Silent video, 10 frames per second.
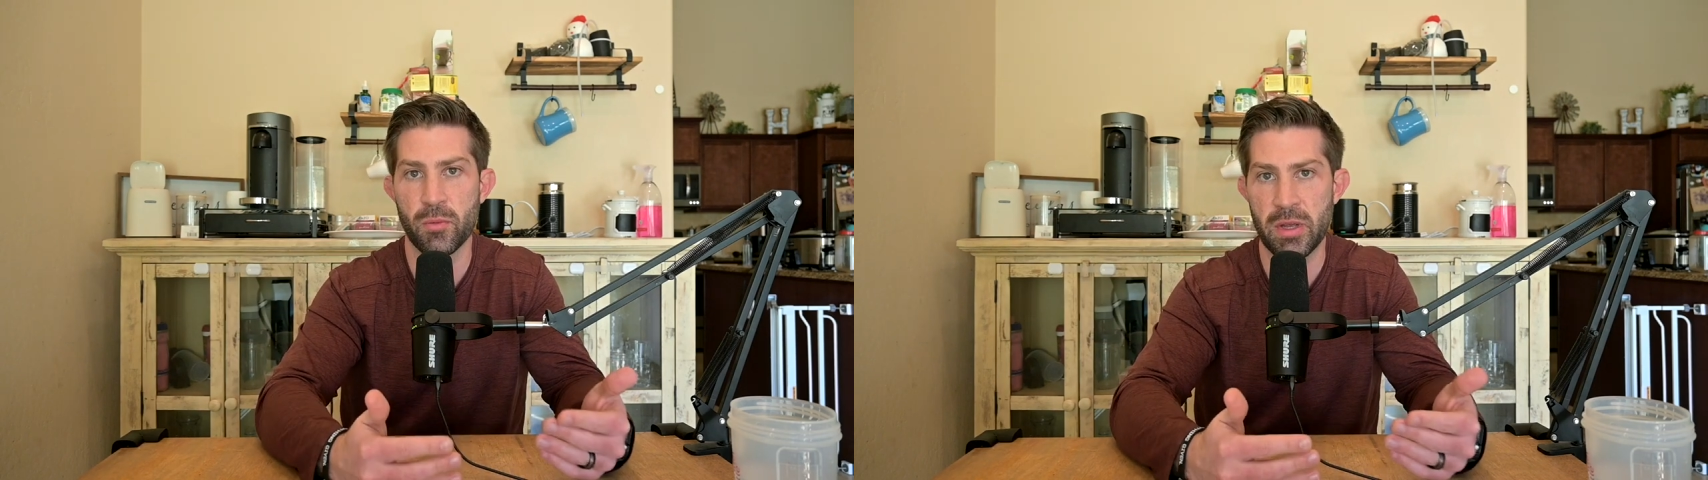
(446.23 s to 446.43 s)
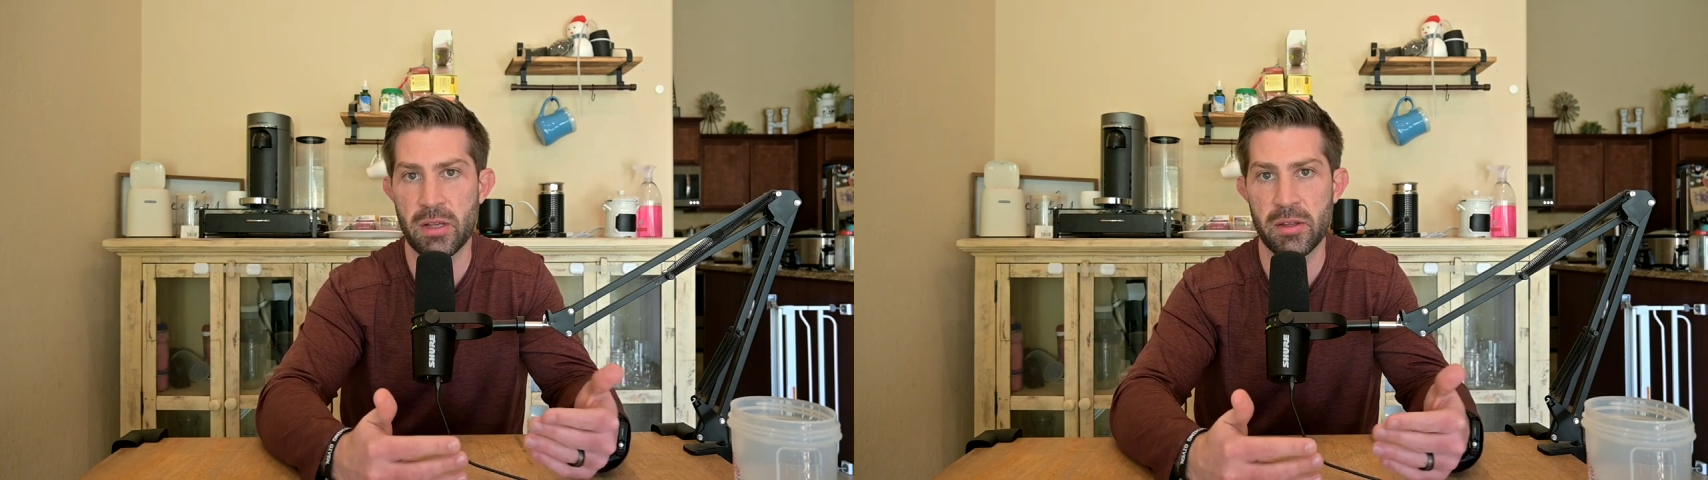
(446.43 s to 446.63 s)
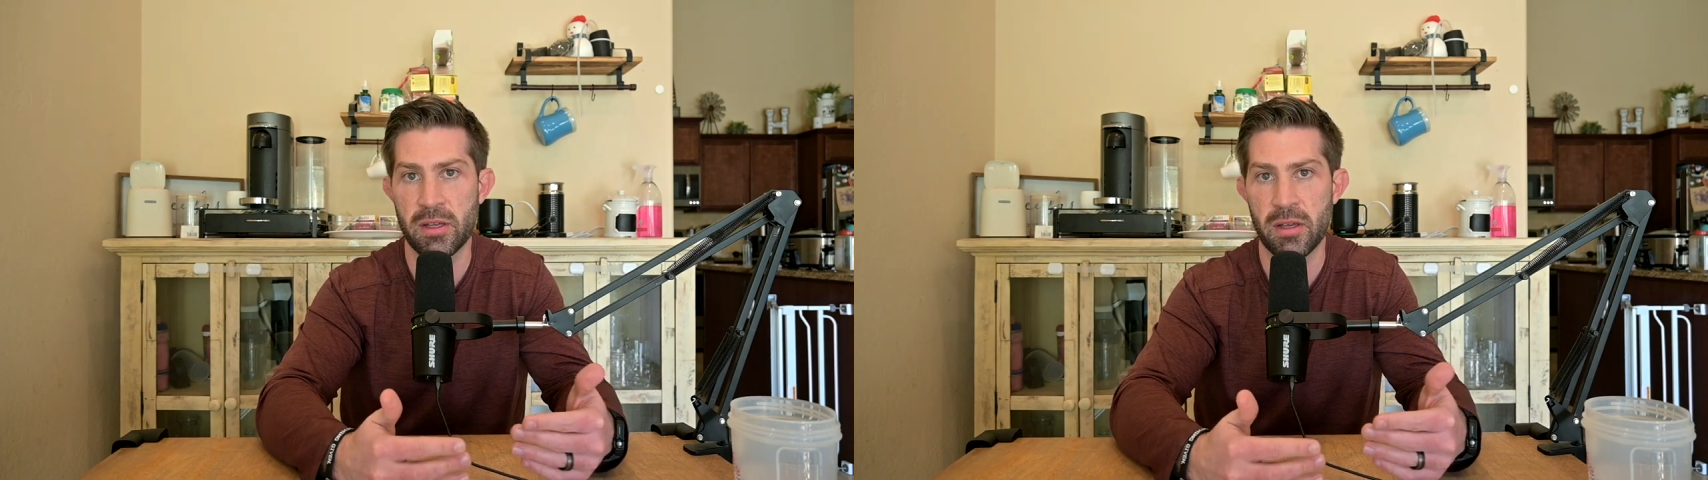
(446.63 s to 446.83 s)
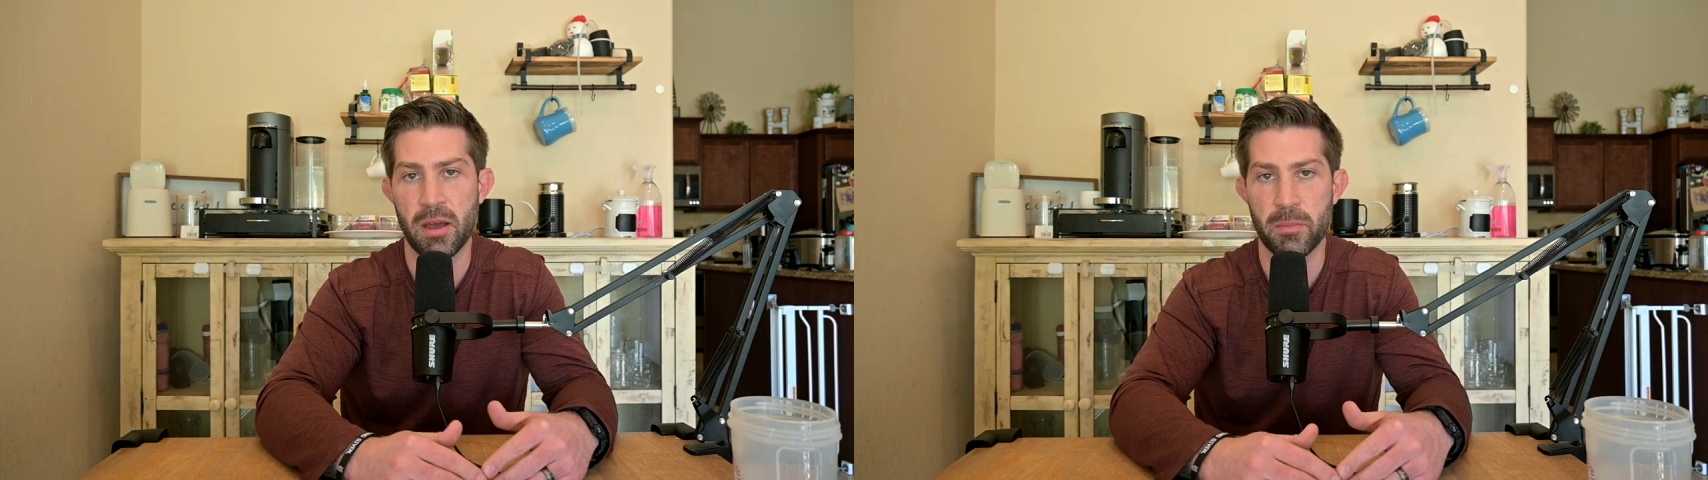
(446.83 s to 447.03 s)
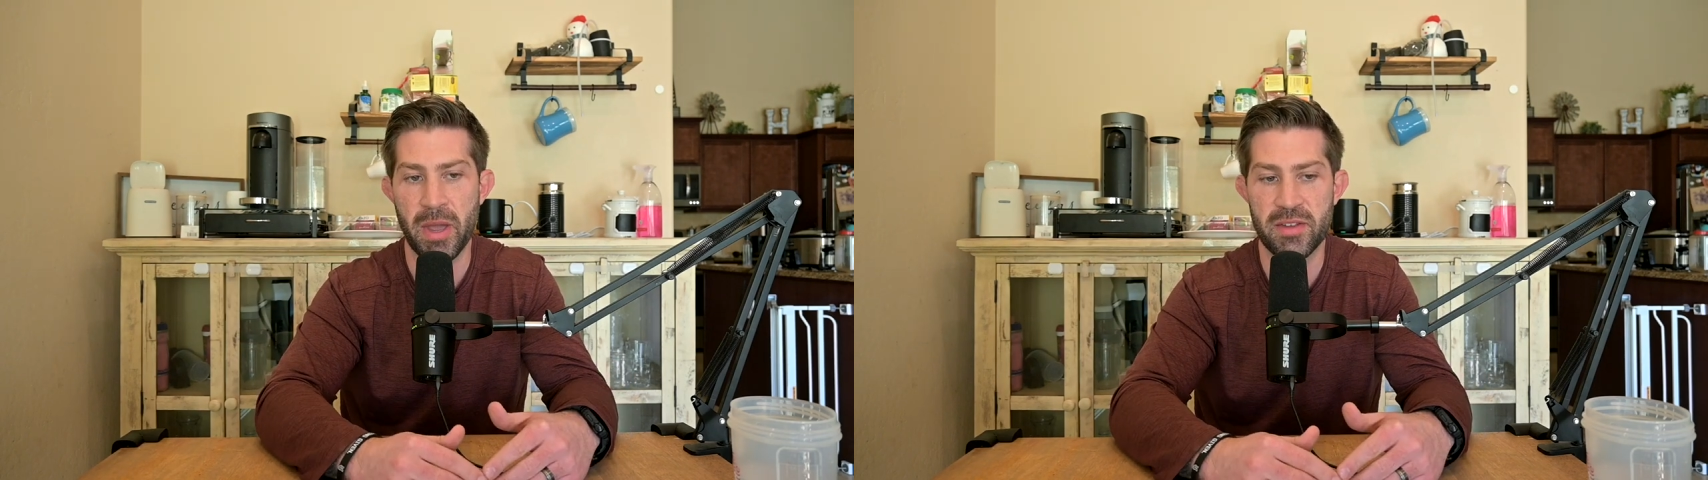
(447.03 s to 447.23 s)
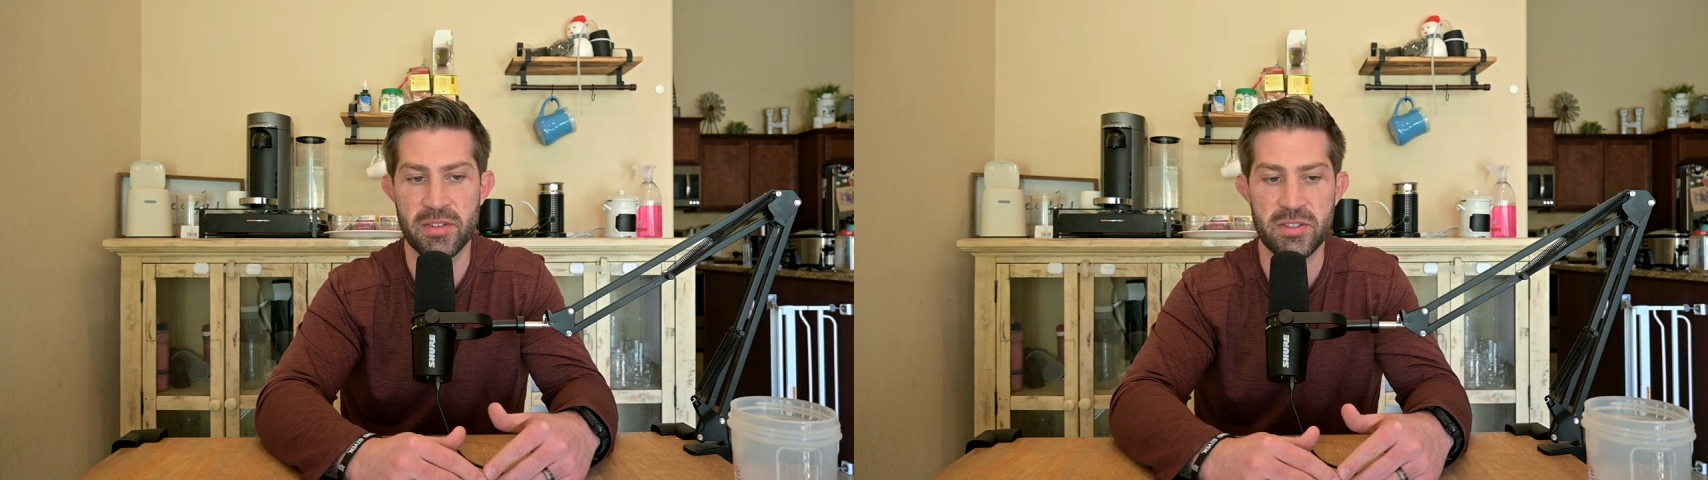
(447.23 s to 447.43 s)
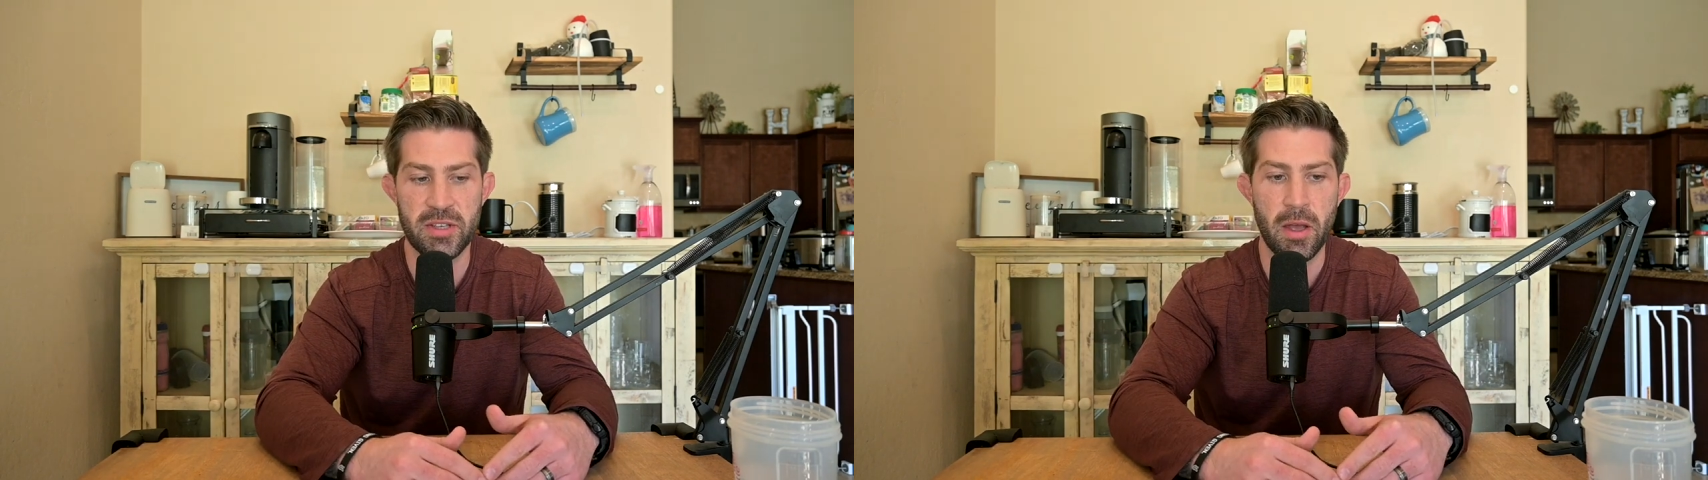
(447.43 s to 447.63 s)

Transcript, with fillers: weekly uh, basis.